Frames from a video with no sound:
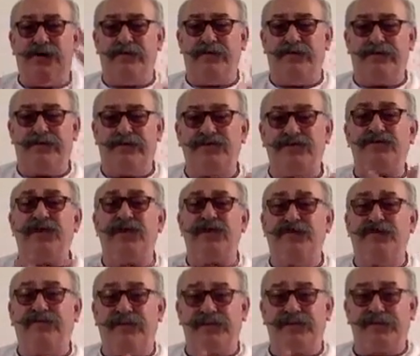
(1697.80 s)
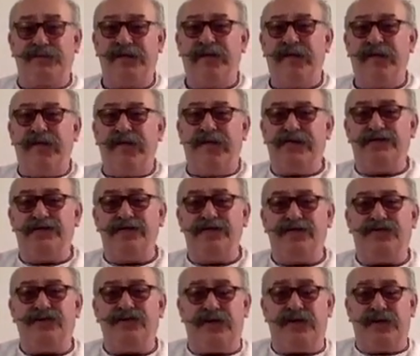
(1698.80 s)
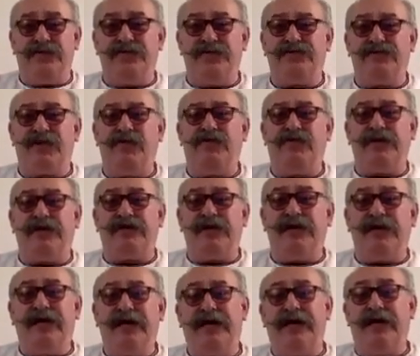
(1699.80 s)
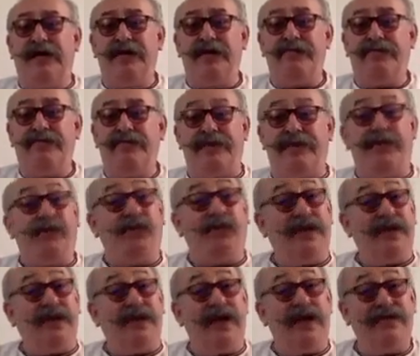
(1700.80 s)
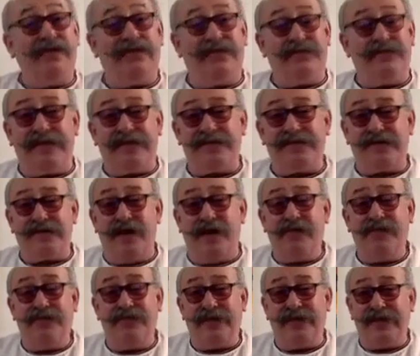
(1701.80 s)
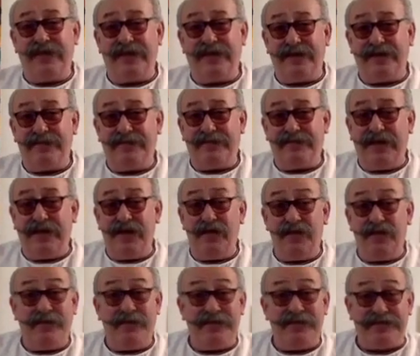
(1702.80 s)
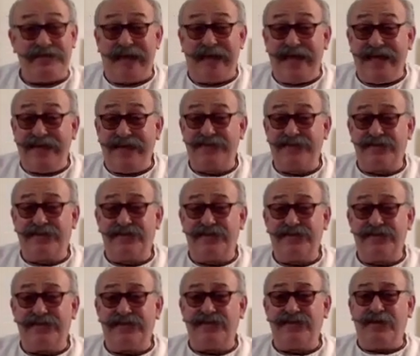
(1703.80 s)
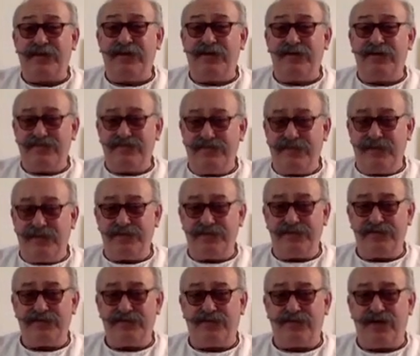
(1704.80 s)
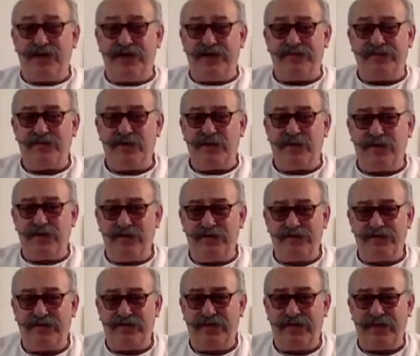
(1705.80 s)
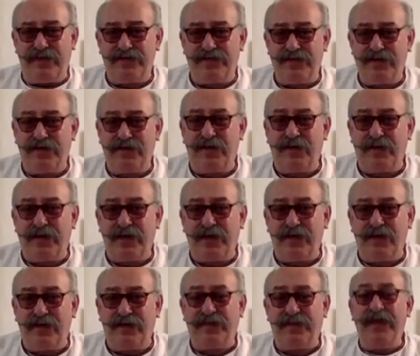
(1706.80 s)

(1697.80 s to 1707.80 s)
as a service, so that people can learn from this and hopefully learn the mistakes, because there's going to be lots of those described as well. Lots of things are going on.